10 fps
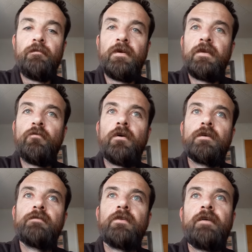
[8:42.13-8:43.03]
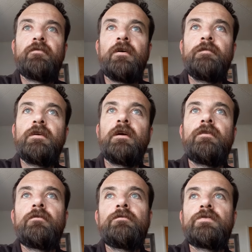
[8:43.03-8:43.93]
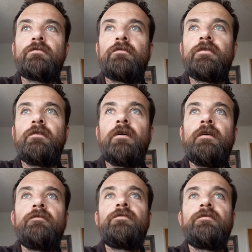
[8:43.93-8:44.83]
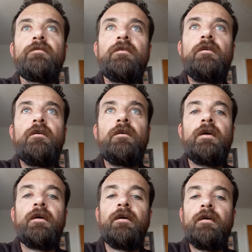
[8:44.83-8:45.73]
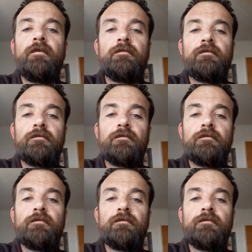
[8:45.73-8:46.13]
many walks of life come together and serve and love and